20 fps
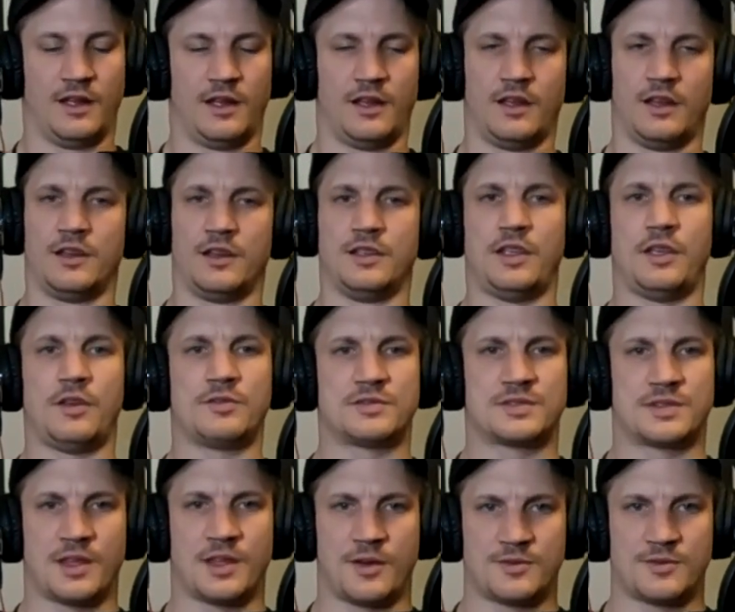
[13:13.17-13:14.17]
use
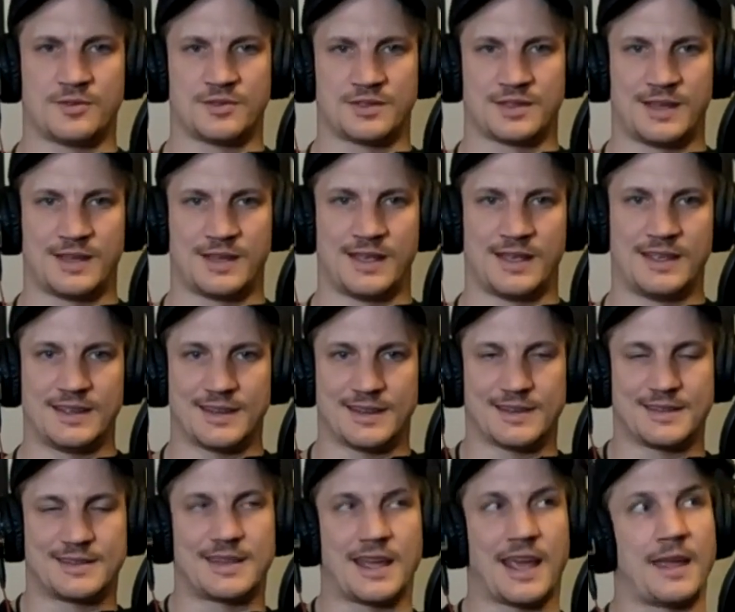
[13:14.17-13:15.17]
those
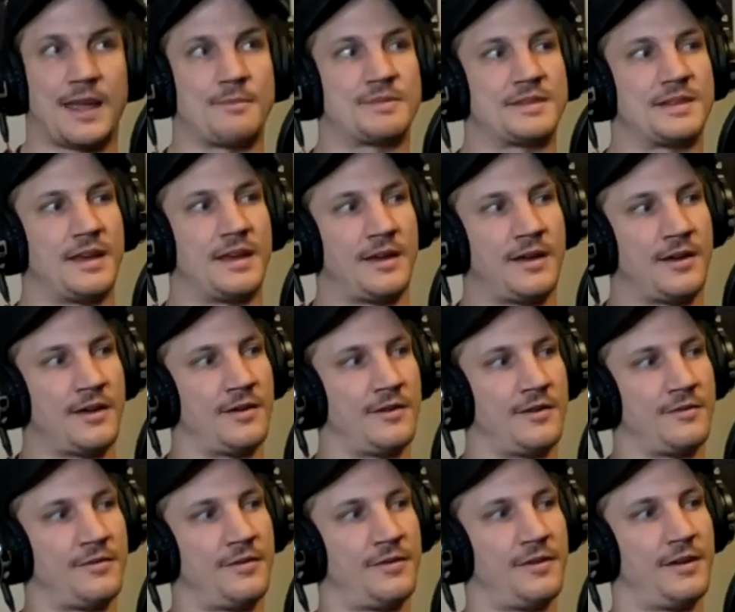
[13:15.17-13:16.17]
types of
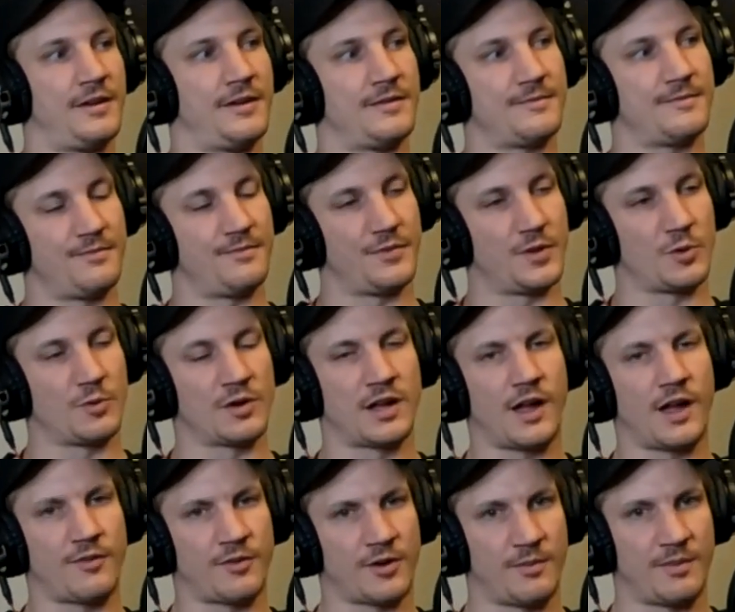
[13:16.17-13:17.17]

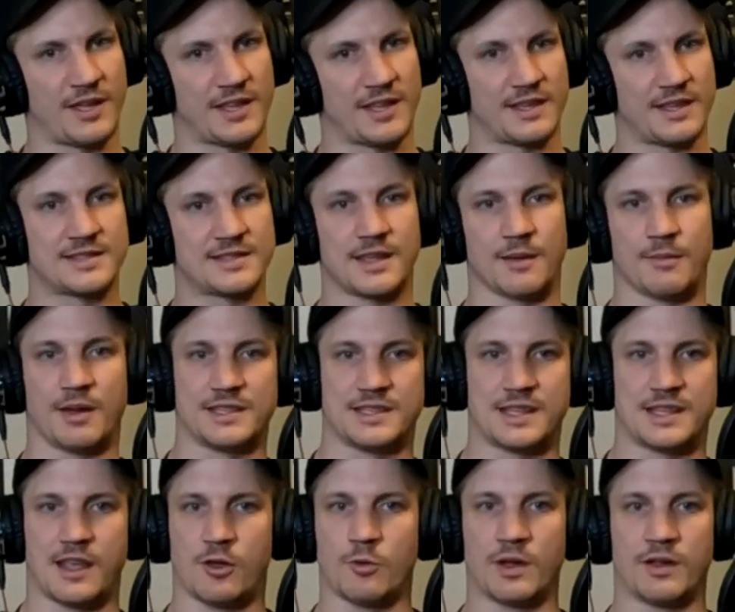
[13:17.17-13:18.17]
recovery methods that might take
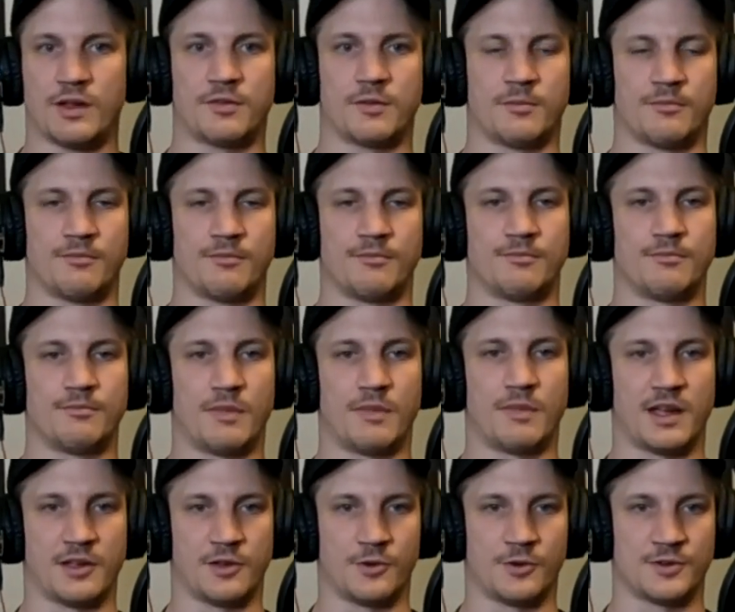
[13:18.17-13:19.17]
away from my
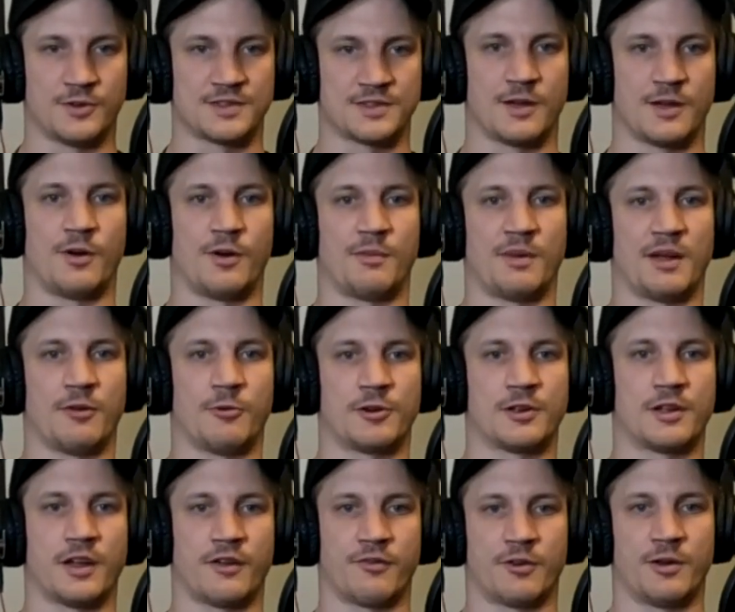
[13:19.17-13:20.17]
goals. I want my
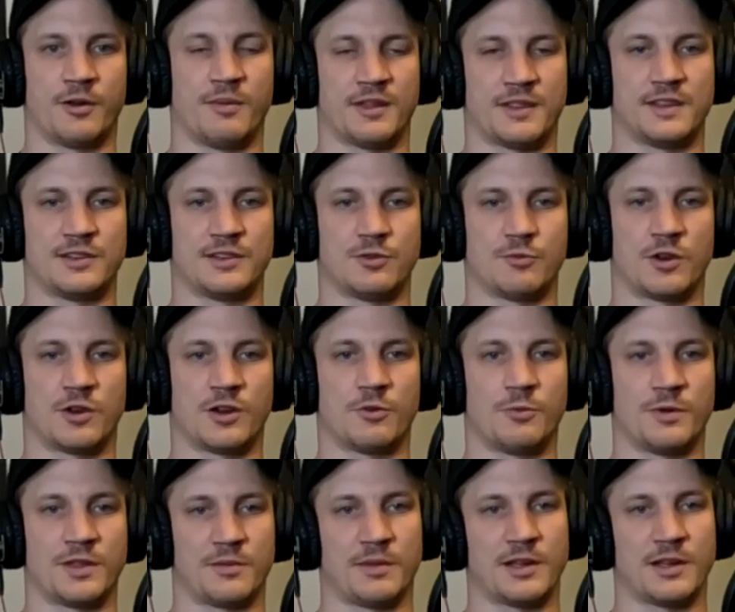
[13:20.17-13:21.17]
recovery method to work with
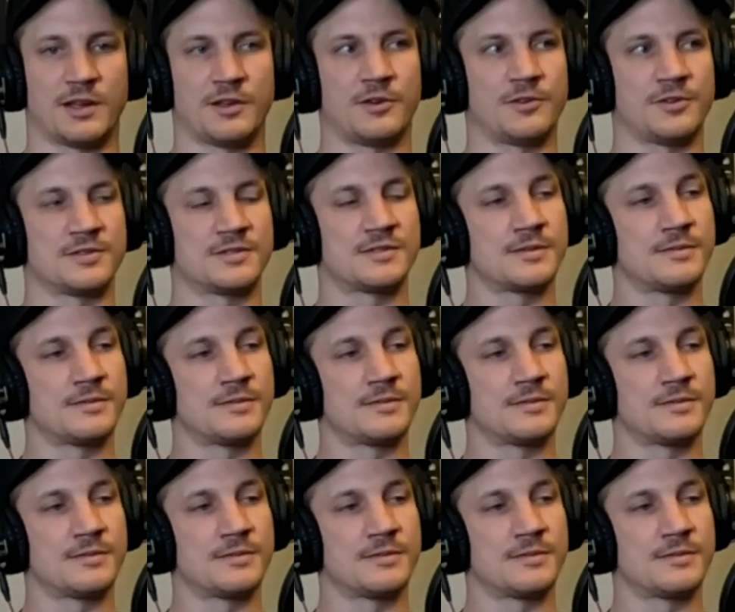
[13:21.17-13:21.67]
my goals.